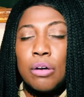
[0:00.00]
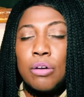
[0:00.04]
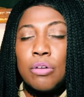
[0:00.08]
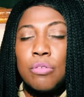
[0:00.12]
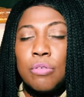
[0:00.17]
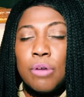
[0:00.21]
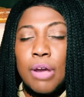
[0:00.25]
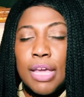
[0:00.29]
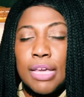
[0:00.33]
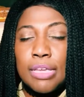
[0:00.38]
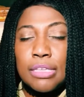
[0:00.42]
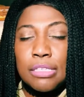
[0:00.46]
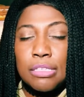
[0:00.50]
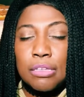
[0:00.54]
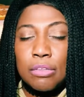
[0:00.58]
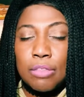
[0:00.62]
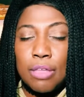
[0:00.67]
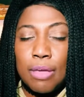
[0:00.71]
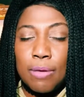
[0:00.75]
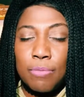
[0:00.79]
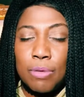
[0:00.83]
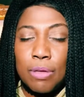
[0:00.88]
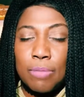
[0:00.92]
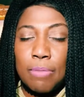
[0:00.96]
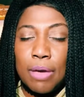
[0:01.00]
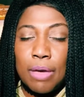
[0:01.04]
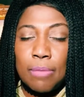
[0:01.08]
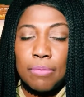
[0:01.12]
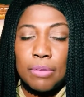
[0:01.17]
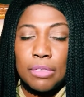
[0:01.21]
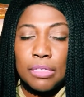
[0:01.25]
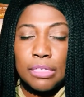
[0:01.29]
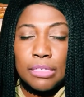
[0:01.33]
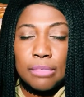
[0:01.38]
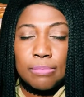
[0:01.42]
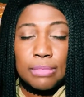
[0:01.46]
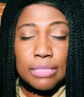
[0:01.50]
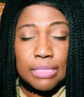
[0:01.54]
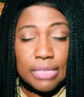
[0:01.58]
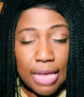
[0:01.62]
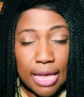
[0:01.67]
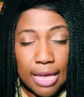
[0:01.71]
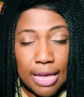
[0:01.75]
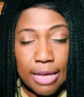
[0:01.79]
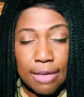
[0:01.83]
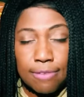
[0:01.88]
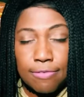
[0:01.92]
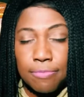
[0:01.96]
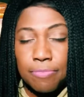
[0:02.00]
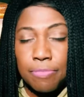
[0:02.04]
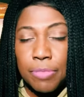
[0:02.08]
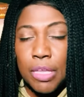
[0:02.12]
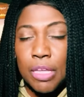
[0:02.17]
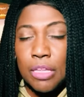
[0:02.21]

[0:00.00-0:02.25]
grace so that we might be saved.